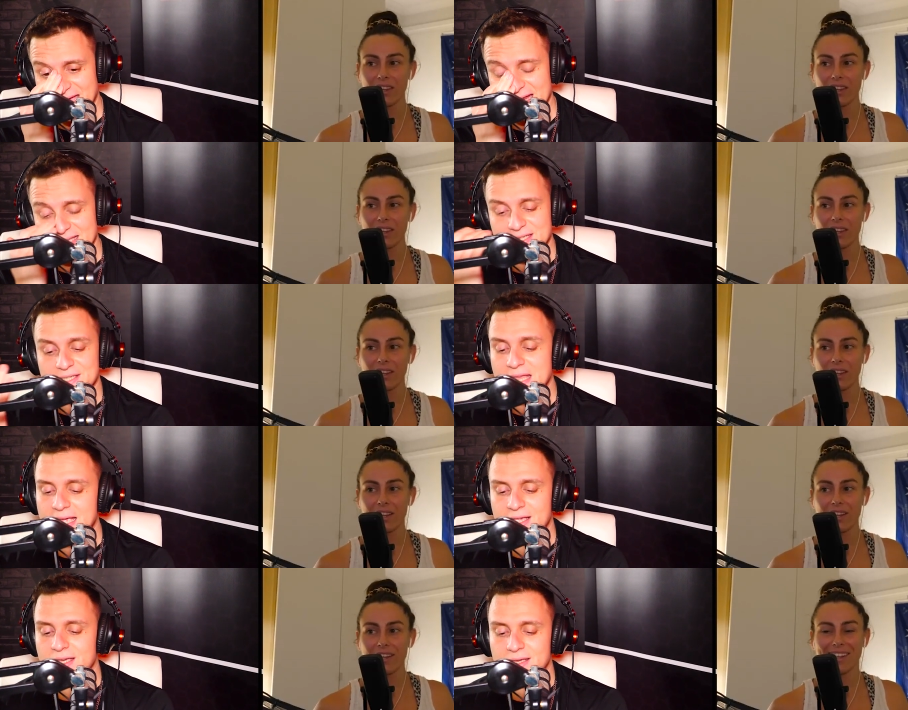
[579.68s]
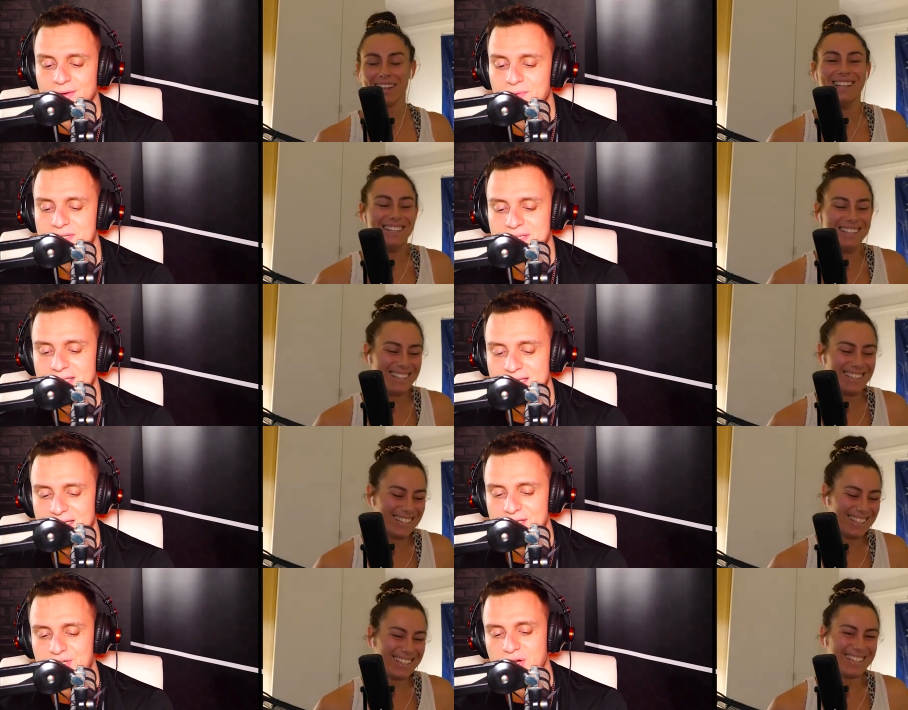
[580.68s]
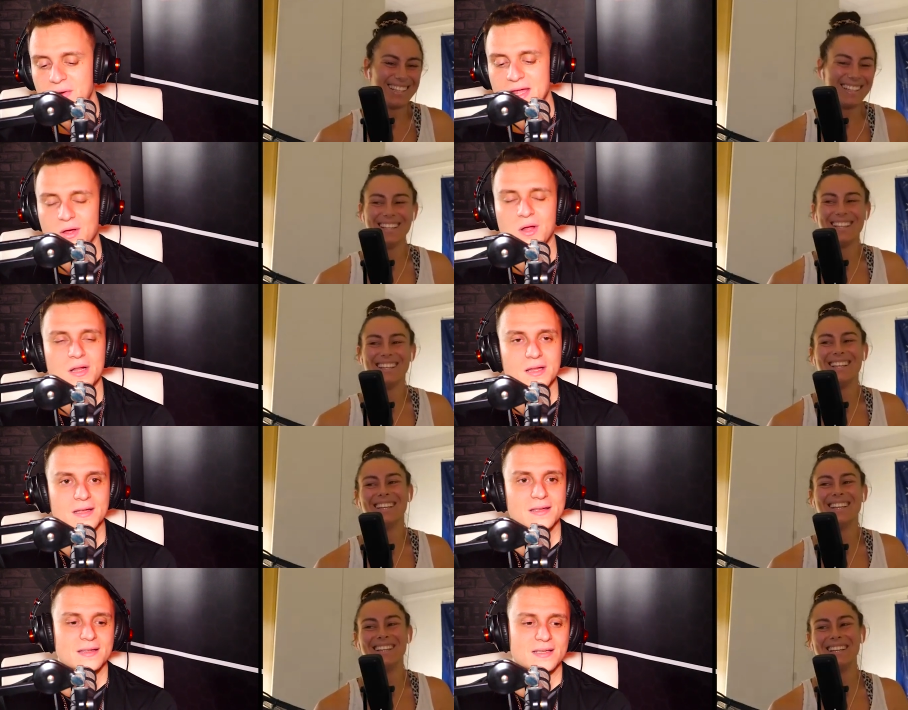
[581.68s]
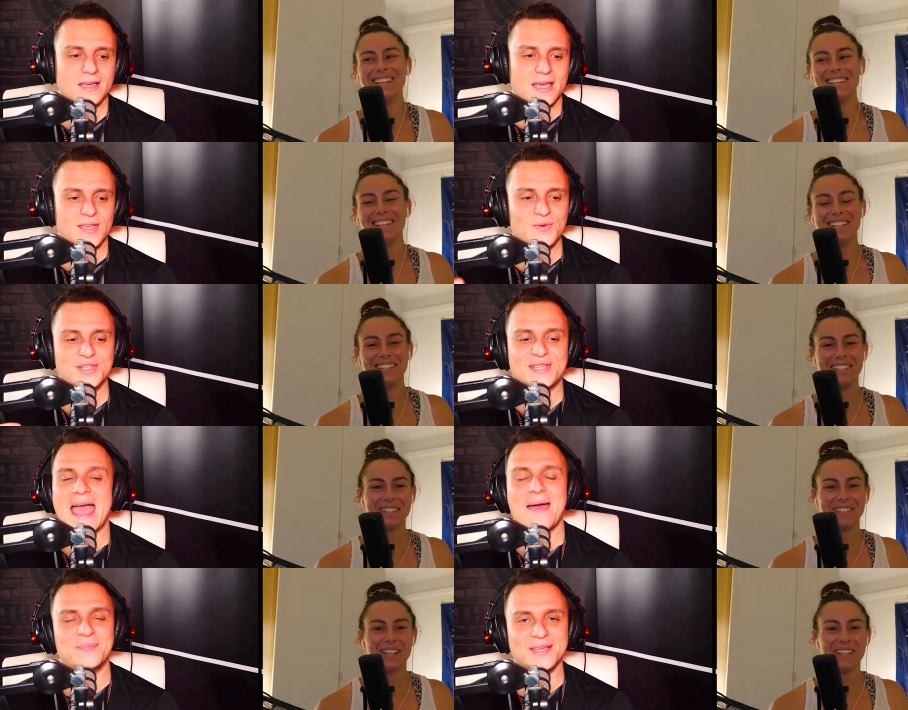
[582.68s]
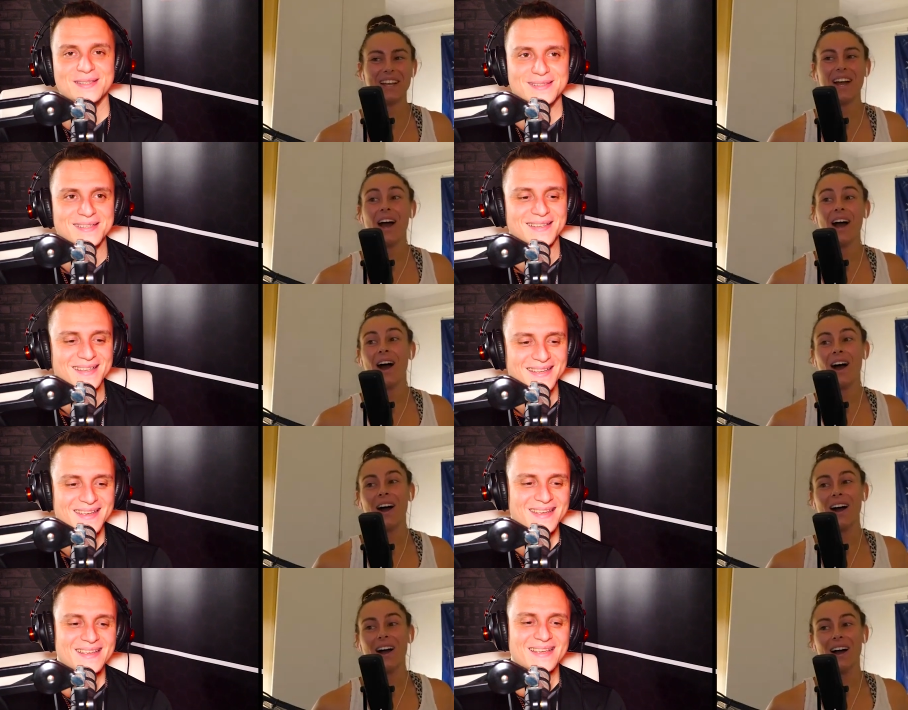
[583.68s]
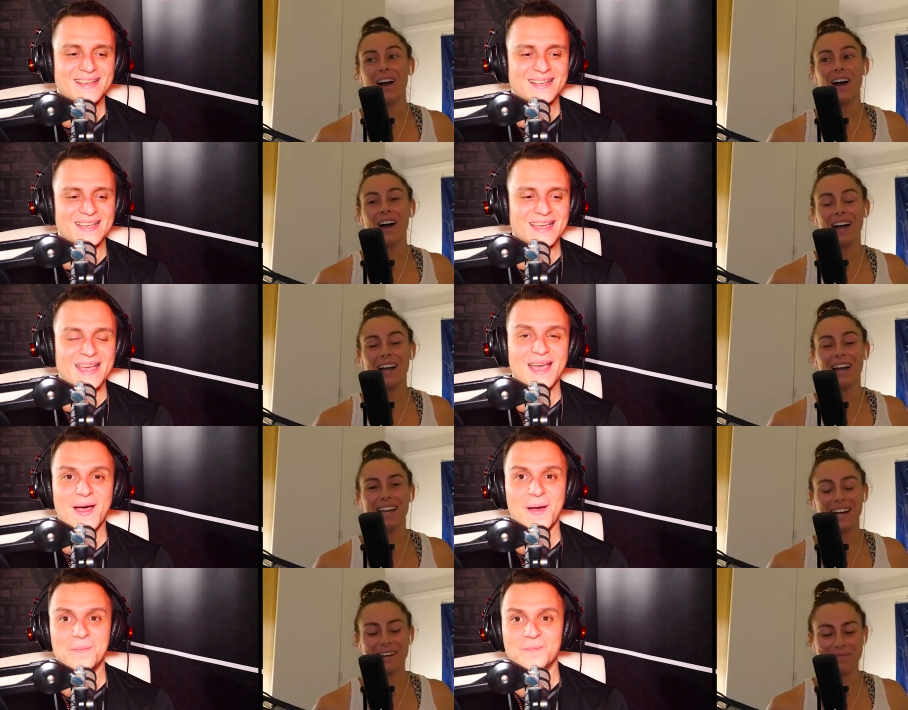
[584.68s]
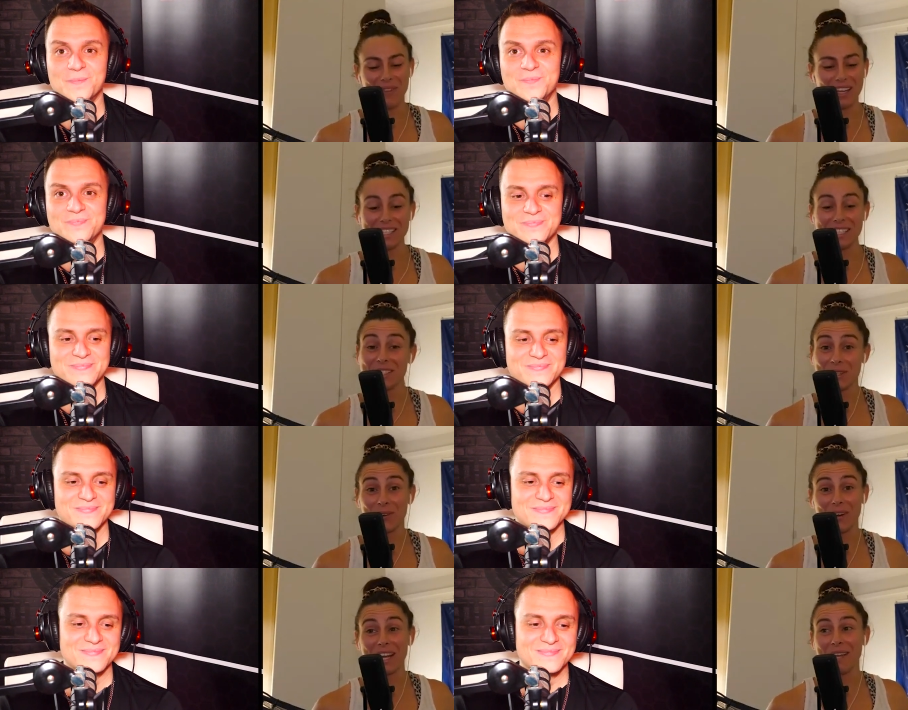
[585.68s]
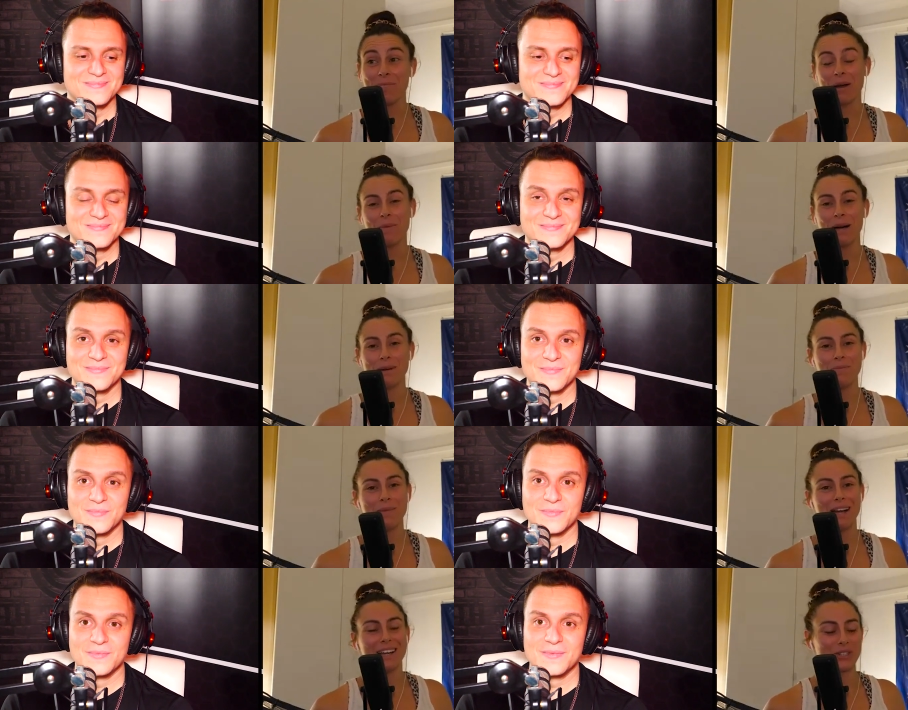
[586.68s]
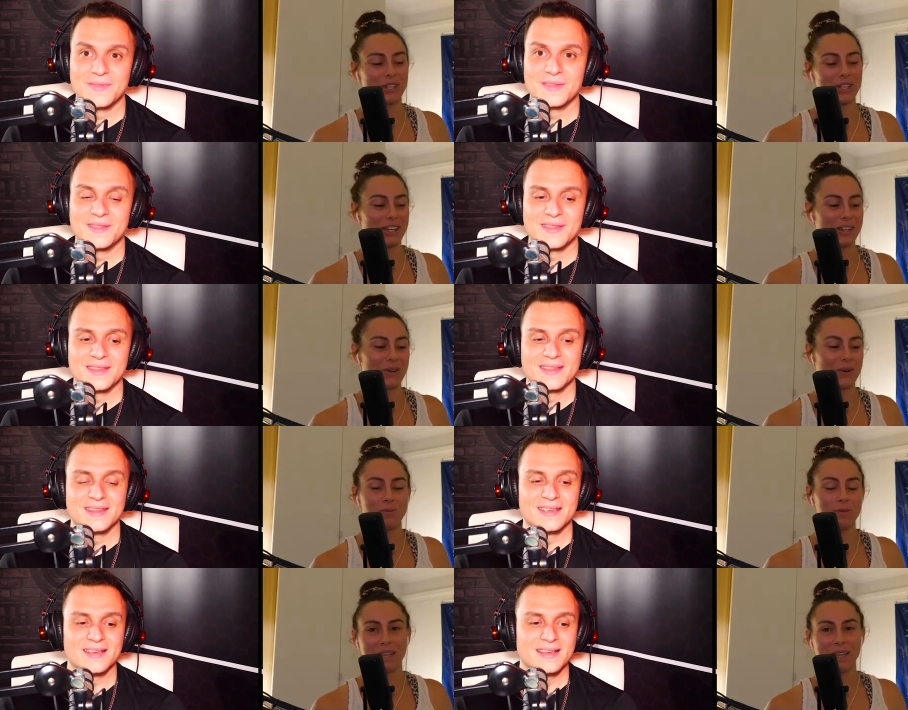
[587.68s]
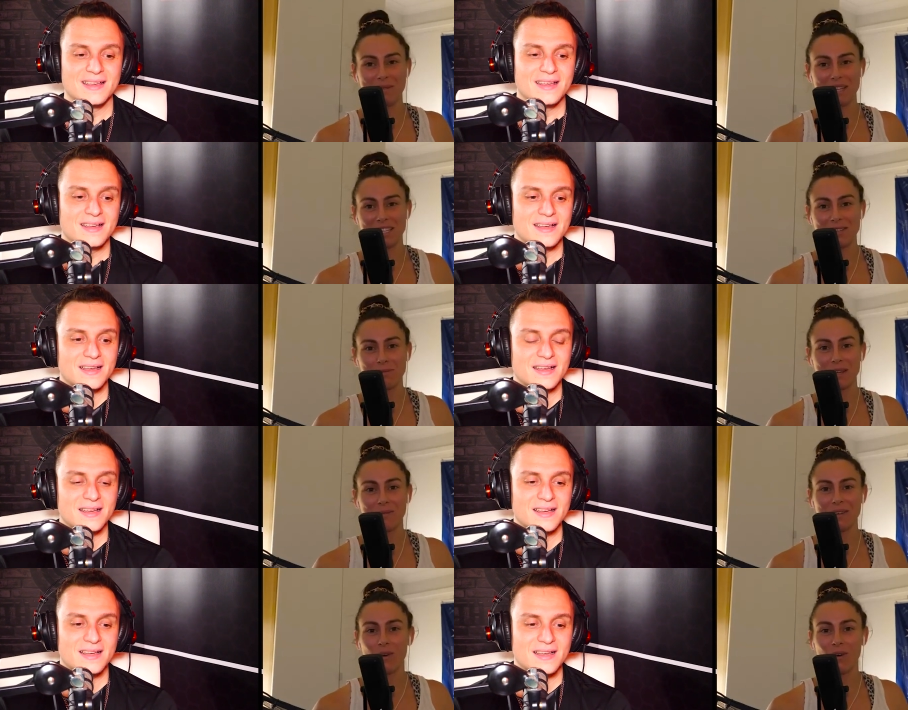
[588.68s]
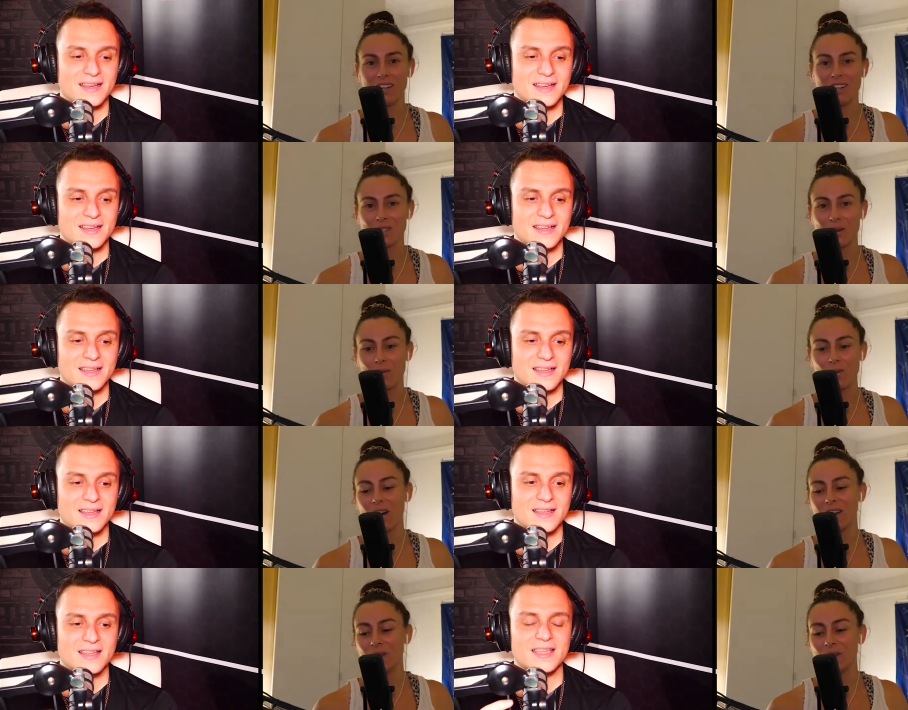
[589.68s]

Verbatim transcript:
Speaker 1: and it just like it wasn't, it didn't show at all, and you were just happy.
Speaker 2: I um, um, I disagree. My mum actually called me and messaged me and went, "Why are you so white? You look